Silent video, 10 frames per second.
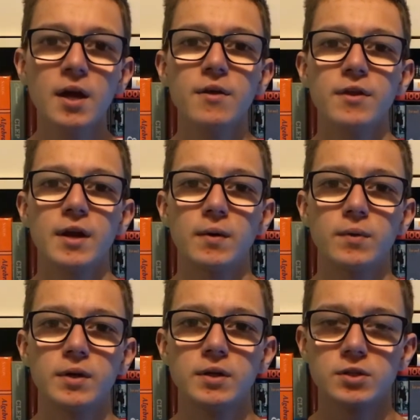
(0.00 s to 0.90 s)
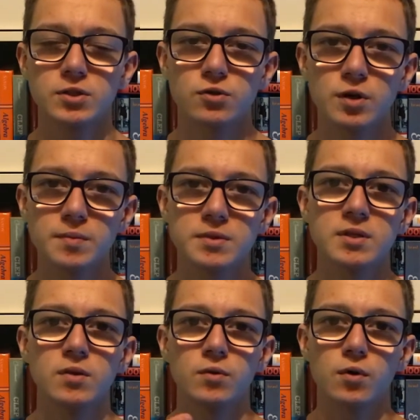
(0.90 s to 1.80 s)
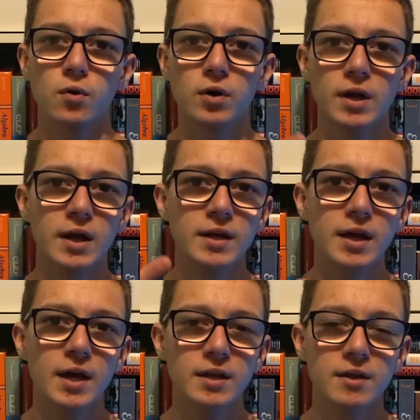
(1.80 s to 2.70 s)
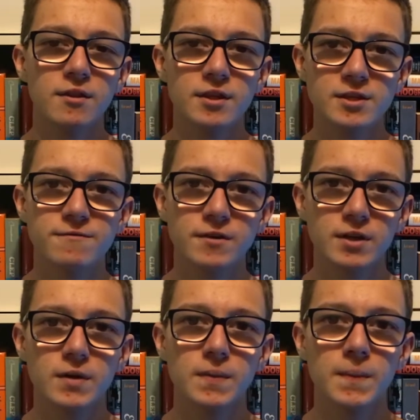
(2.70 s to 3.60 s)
then I would script, record, and edit this video.